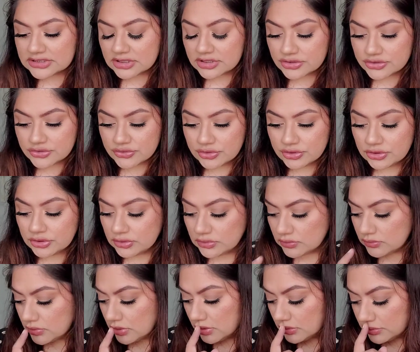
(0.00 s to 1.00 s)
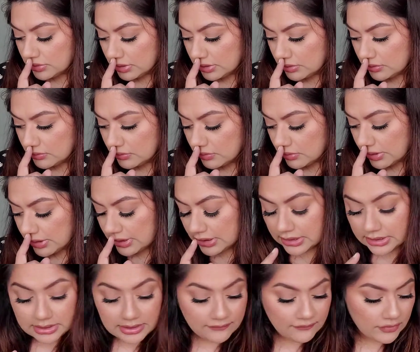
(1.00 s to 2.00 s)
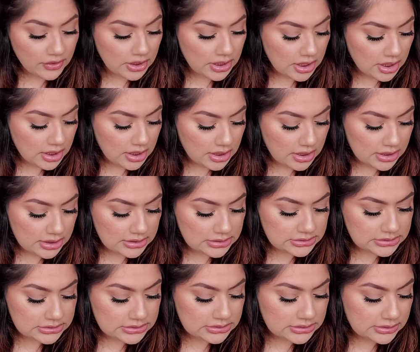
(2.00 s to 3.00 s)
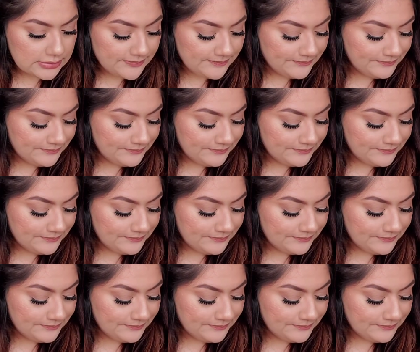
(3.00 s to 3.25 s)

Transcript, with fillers: it's not true. Oh no. Okay, I forgot.